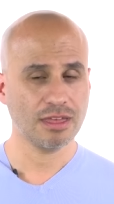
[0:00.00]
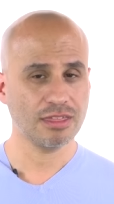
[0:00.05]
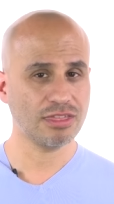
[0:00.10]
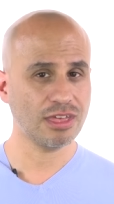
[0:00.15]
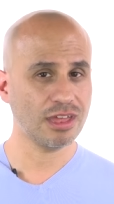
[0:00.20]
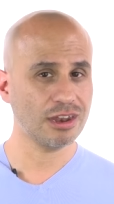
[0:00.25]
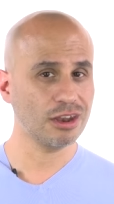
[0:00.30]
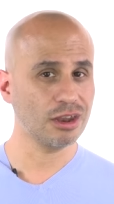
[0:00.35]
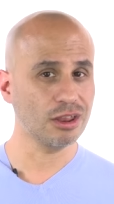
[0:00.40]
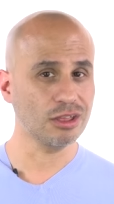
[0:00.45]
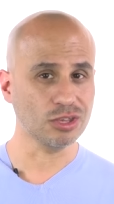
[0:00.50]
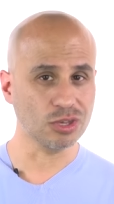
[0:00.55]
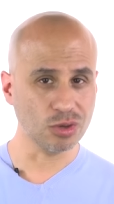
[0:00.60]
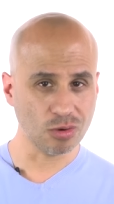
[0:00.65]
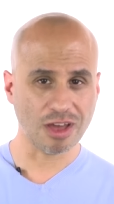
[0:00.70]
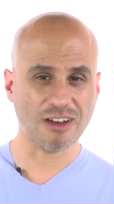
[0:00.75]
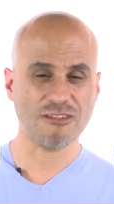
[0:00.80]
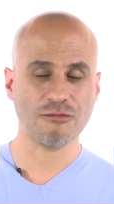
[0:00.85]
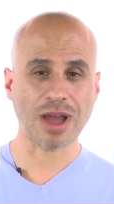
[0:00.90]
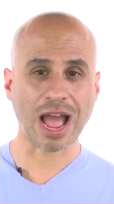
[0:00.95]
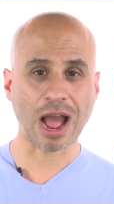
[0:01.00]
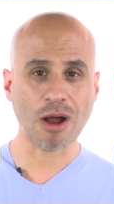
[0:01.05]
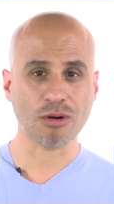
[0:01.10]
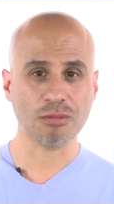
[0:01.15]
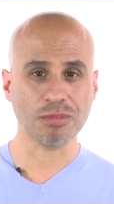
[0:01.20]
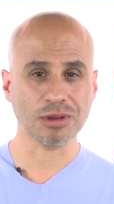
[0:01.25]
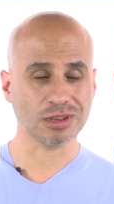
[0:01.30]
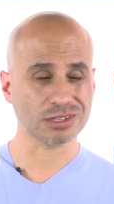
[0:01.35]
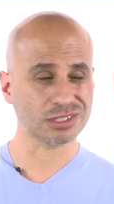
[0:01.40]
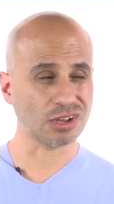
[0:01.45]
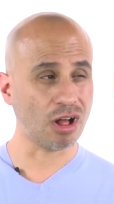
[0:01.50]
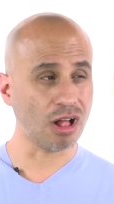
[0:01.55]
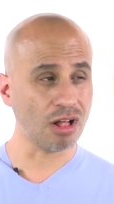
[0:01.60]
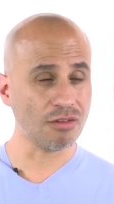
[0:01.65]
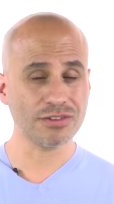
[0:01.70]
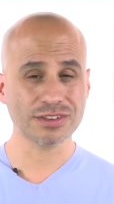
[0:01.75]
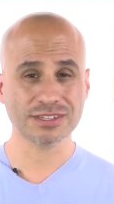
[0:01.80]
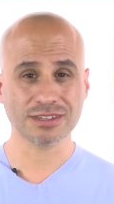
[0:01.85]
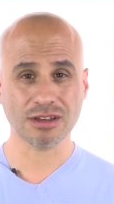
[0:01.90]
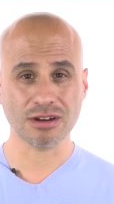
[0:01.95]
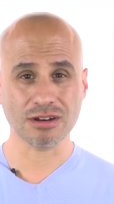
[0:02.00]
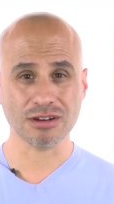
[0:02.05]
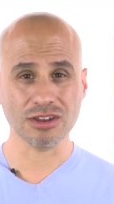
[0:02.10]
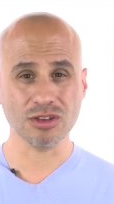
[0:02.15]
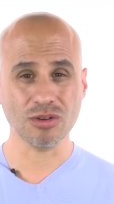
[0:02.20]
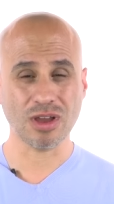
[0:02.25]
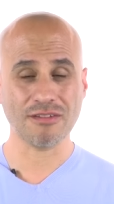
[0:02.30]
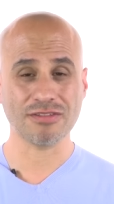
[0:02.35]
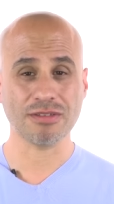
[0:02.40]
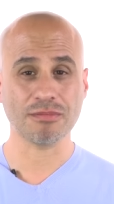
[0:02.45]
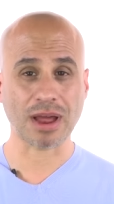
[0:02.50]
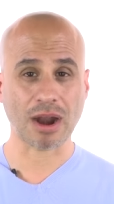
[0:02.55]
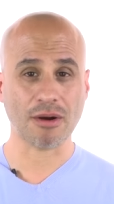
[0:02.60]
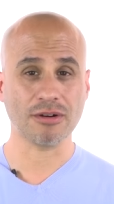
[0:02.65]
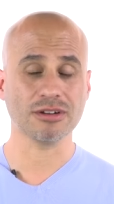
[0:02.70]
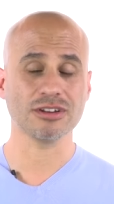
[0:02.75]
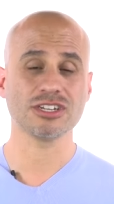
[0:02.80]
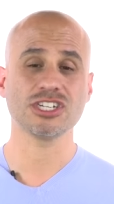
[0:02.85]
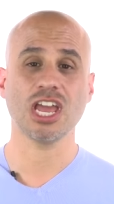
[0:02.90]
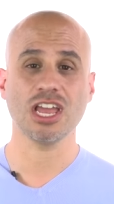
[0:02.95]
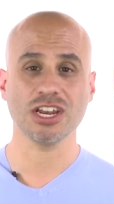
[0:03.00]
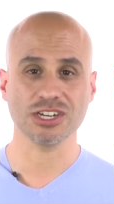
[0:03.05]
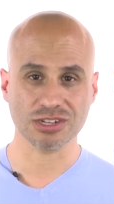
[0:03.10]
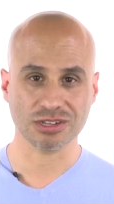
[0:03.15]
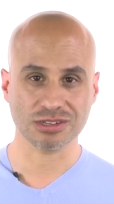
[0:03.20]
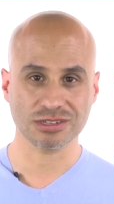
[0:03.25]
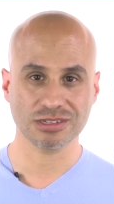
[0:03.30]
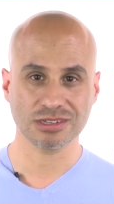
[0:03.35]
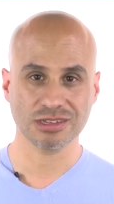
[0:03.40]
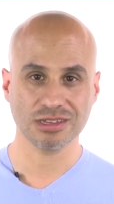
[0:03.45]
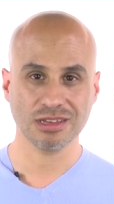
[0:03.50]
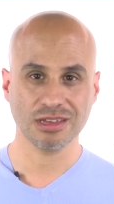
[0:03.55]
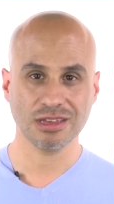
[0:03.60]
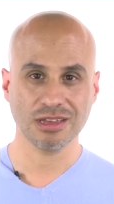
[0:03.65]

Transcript: then you have power because all of a sudden you have the power to change this.